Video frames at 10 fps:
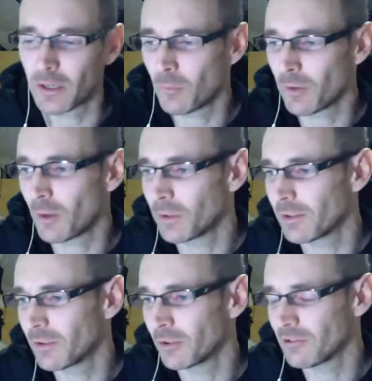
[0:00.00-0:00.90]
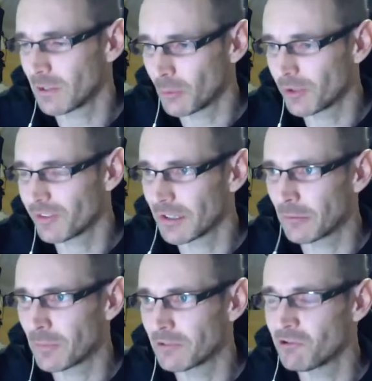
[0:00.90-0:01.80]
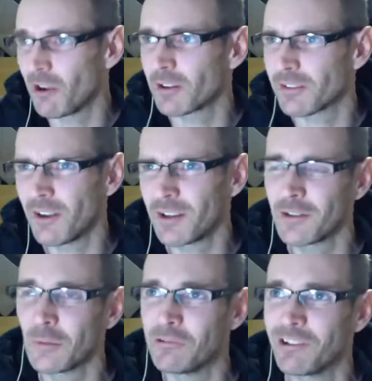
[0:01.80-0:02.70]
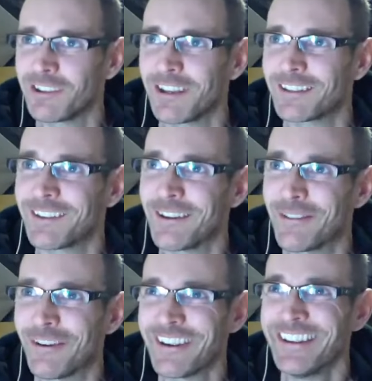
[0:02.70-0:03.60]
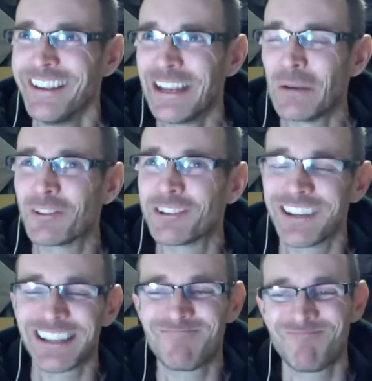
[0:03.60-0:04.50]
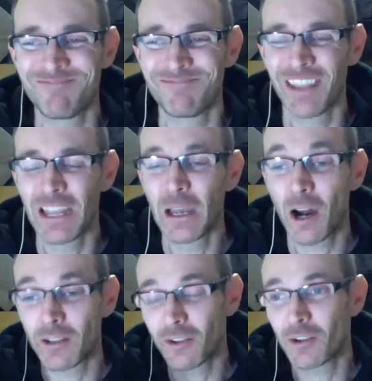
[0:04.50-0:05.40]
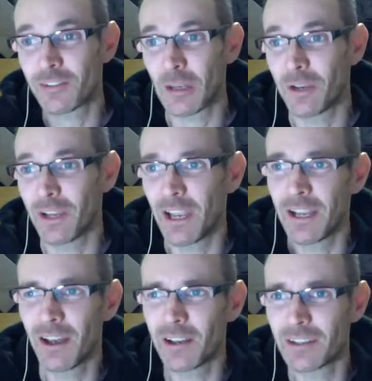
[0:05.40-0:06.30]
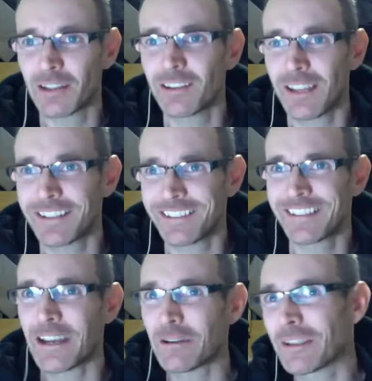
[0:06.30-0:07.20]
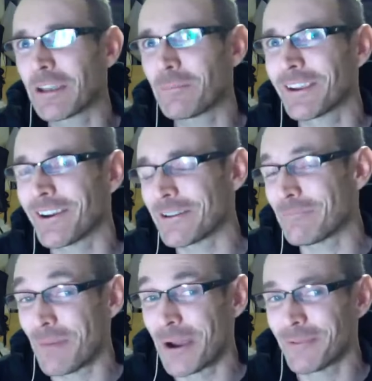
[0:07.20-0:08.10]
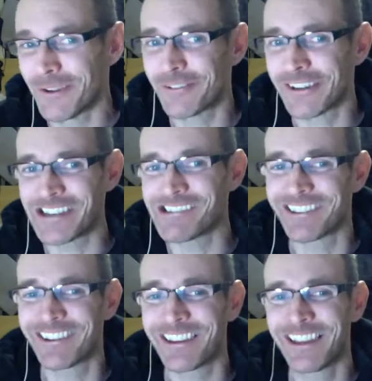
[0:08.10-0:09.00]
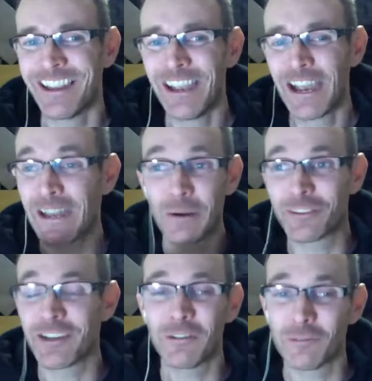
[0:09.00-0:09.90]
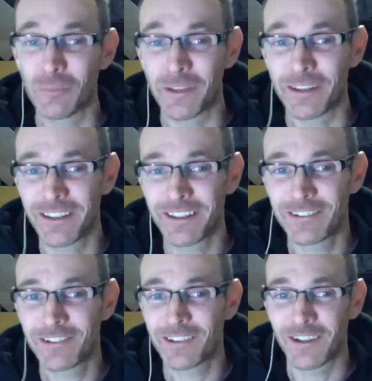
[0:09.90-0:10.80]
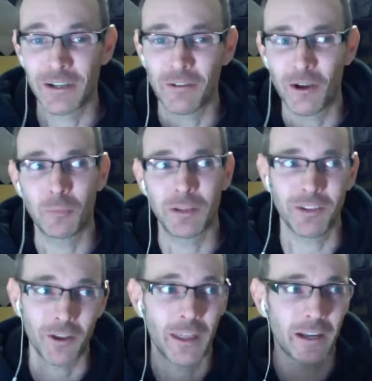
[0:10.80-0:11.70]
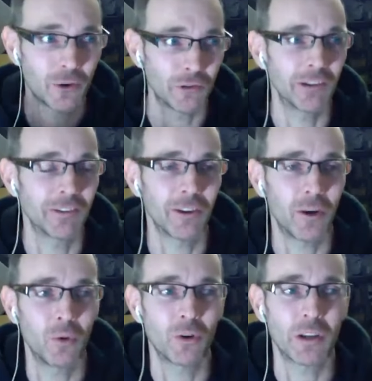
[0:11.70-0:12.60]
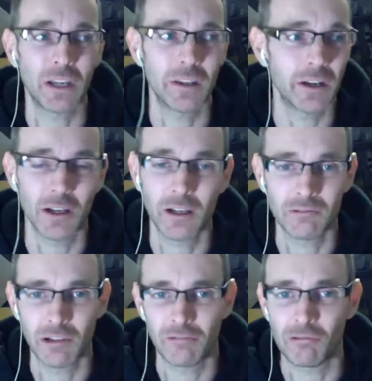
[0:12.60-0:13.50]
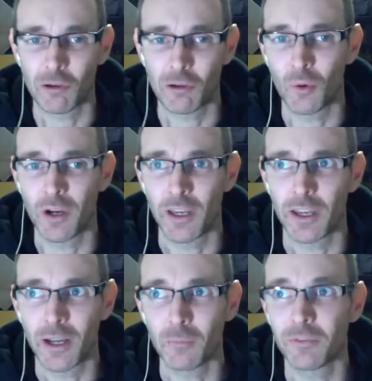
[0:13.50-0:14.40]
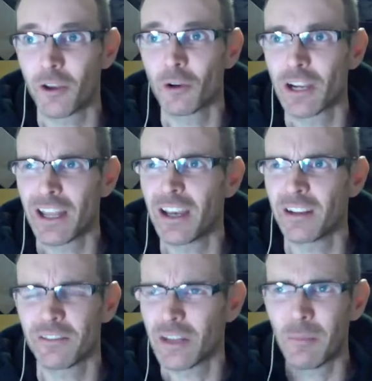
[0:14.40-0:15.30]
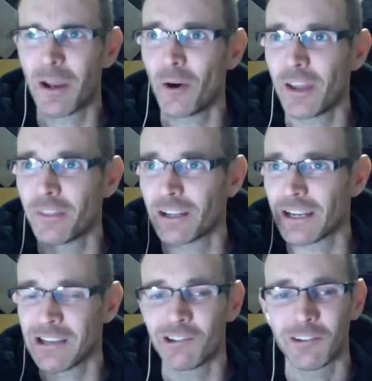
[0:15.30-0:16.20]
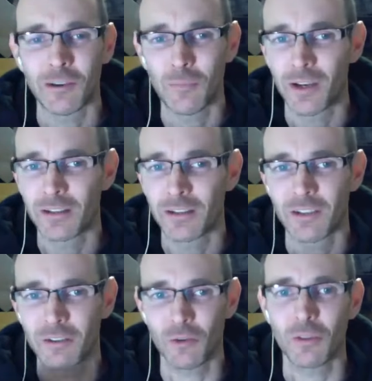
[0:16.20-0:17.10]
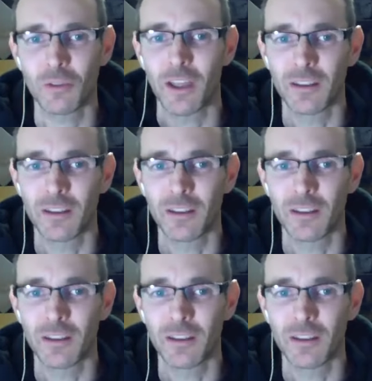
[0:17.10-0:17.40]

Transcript: And then when I went to a doctor and he wanted to give me drugs that I knew were addictive, it was like, mm, I took some, and, and I did, it gave me a kind of moment of clarity, and that was enough for me to kind of help me turn that corner and start walking. And then I literally threw them away. And I'm so glad somehow I had the clarity of mind to do that.